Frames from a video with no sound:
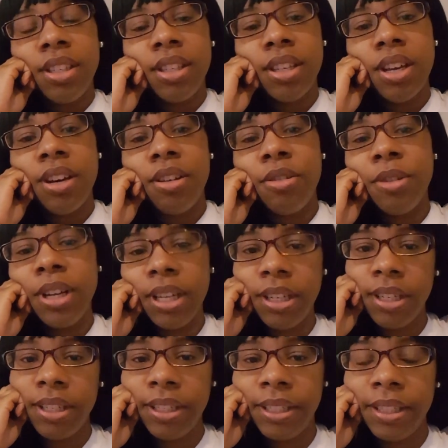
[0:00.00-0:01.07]
So,
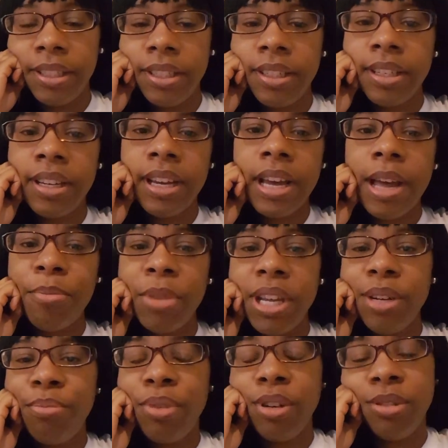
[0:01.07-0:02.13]
I
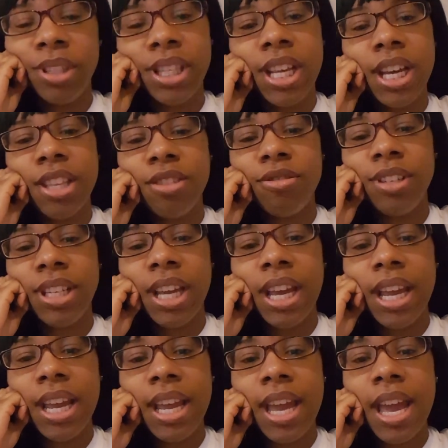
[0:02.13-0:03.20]
made a post the other
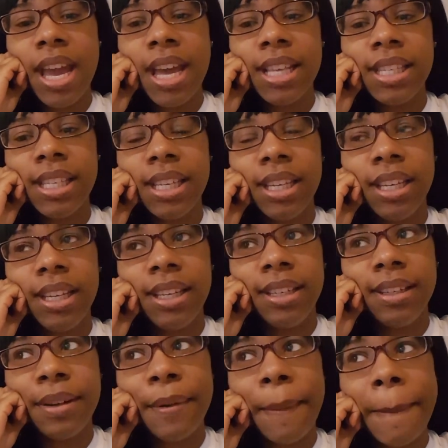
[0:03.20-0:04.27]
day
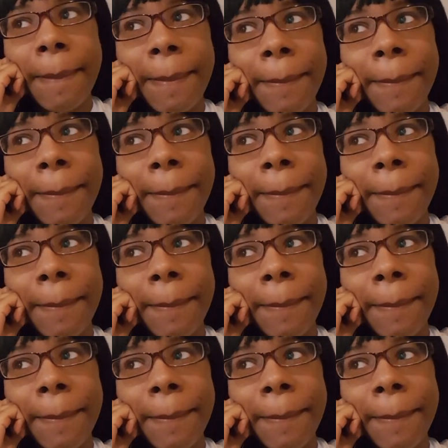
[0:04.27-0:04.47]
asking,